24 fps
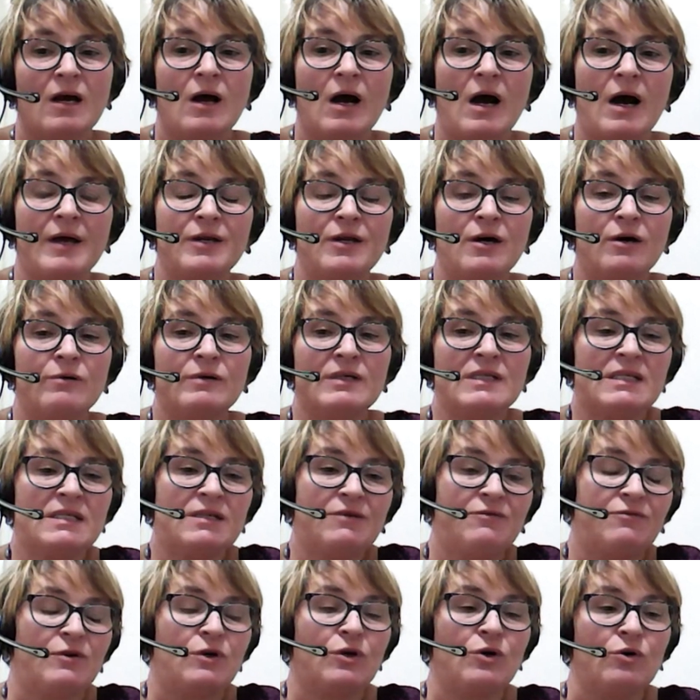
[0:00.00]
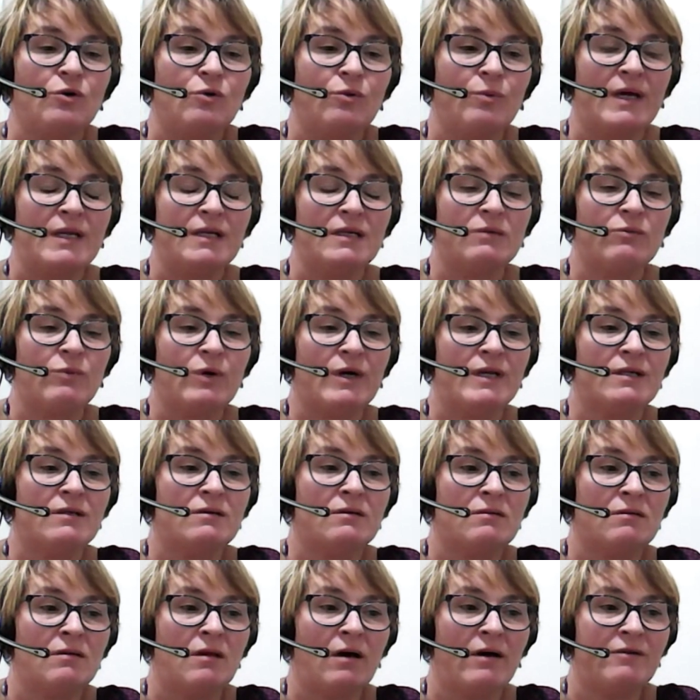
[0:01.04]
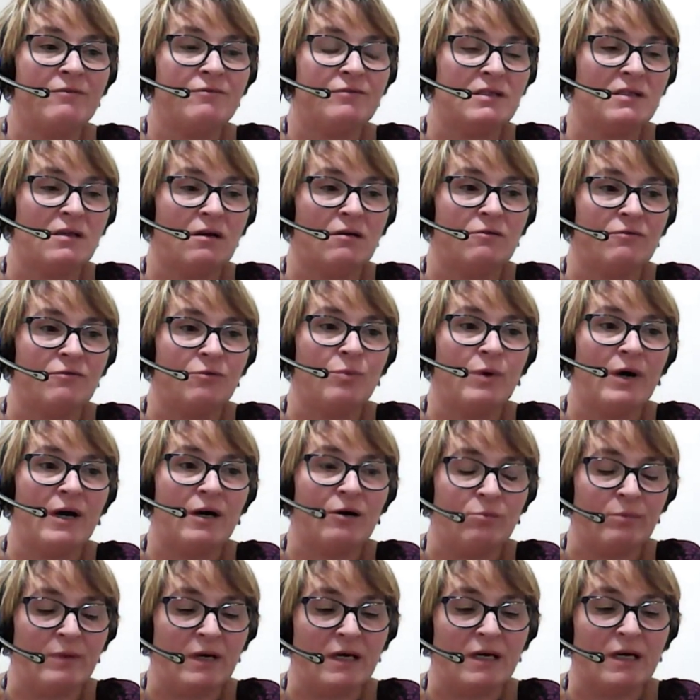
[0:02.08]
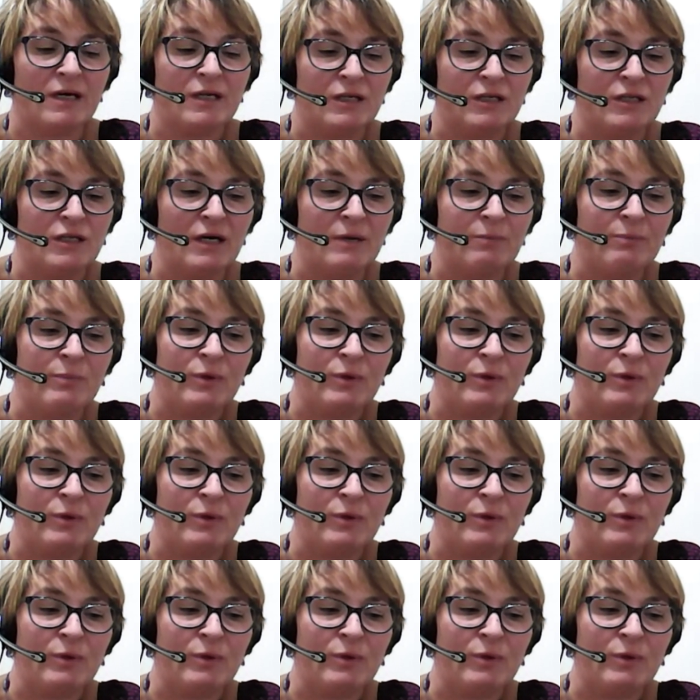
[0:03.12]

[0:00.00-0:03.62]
I know it's difficult when life is overwhelming,